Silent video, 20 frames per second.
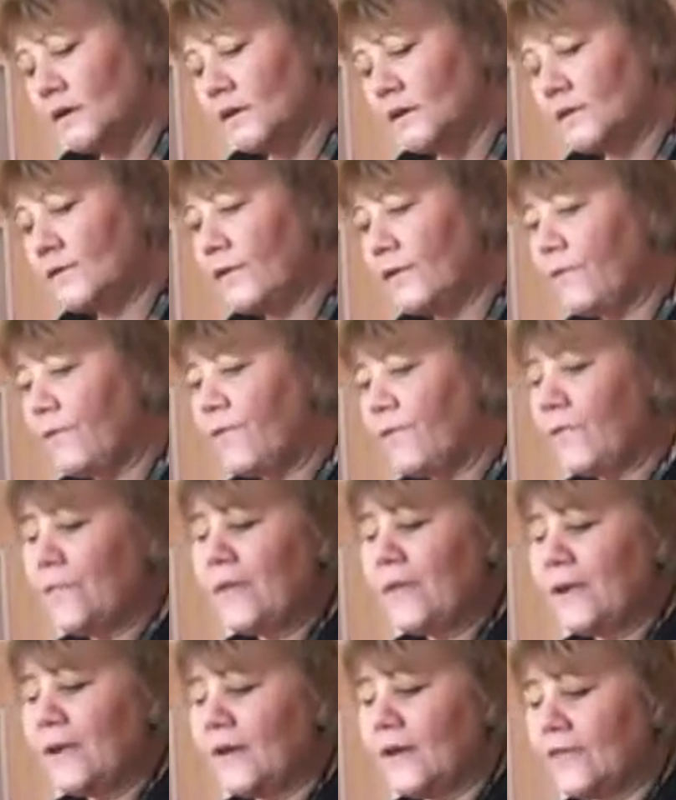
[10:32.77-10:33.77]
So for
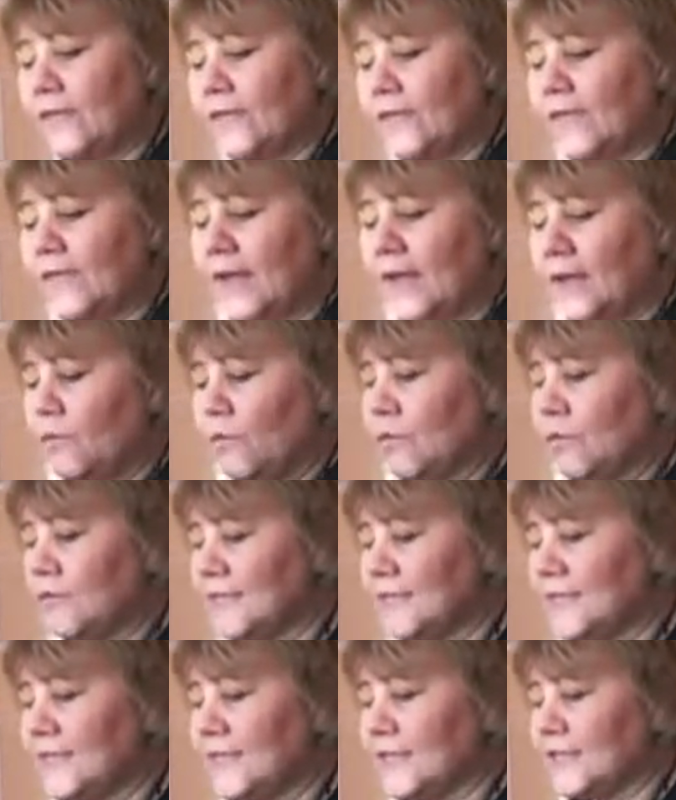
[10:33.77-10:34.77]
me, I'm sort of saying, well,
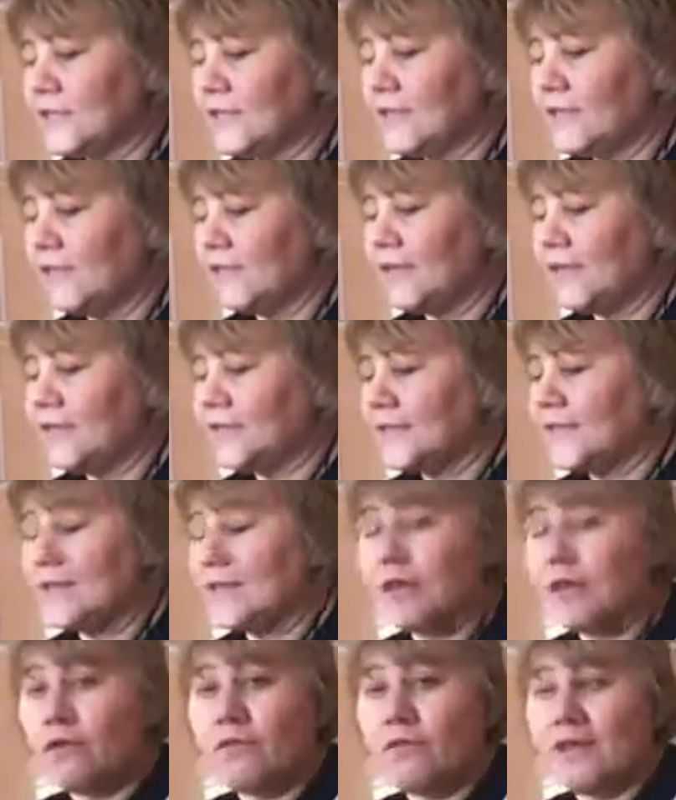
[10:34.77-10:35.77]
it's
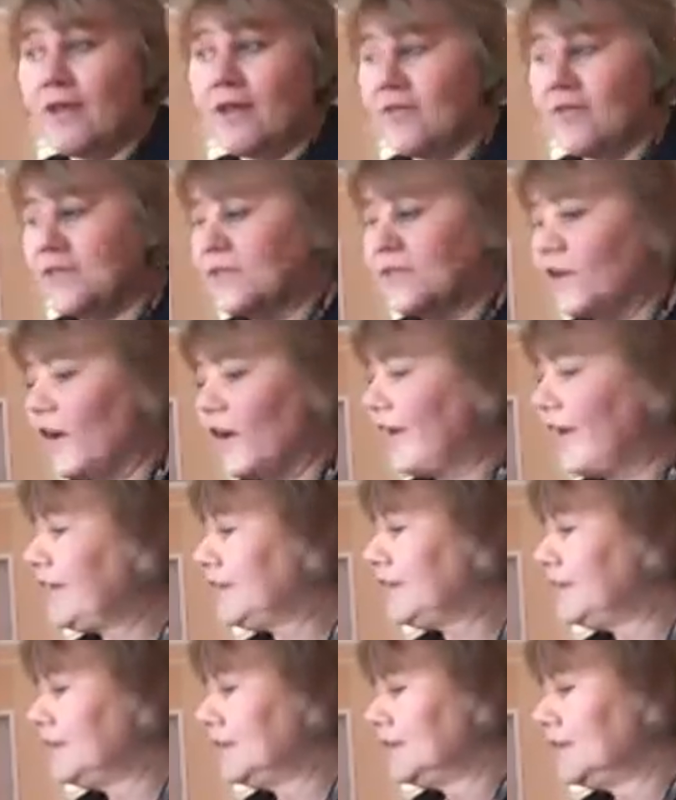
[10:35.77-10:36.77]
sitting on the other
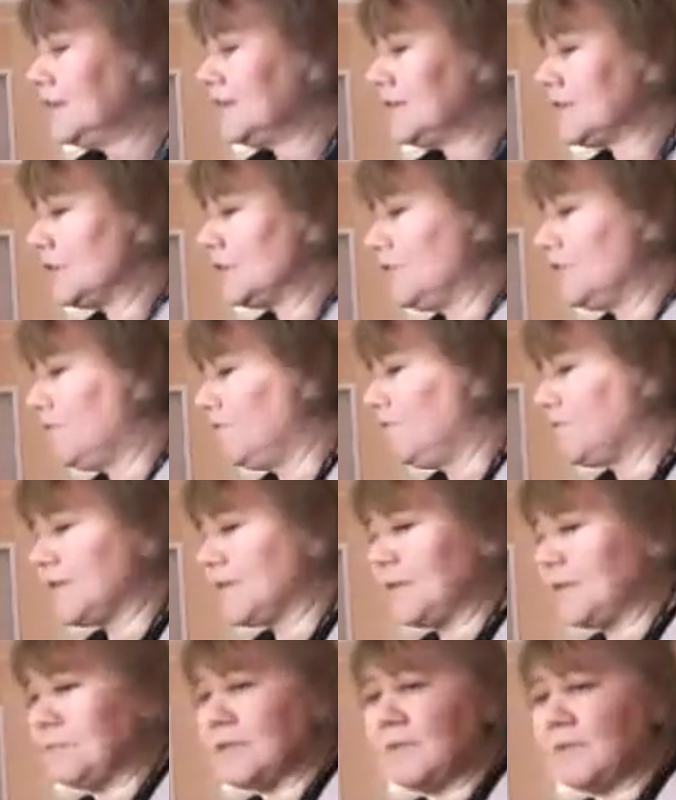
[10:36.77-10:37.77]
side. So it
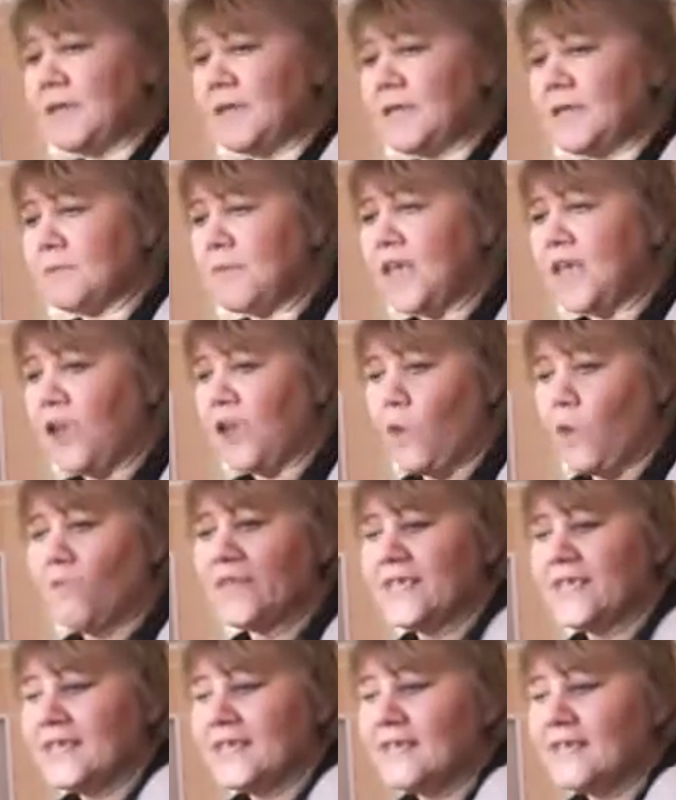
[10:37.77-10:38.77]
seems to be speaking of
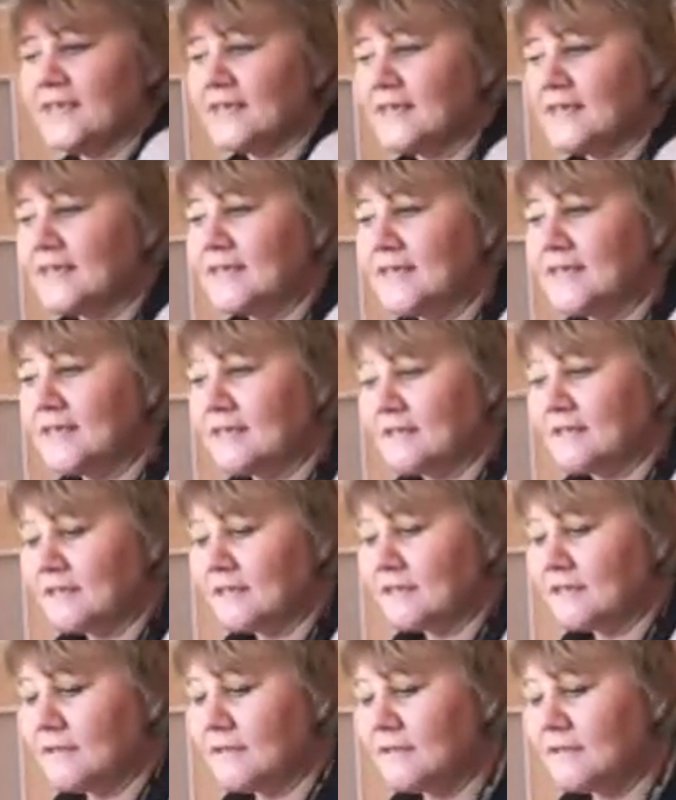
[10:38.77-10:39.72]
a distance, doesn't it?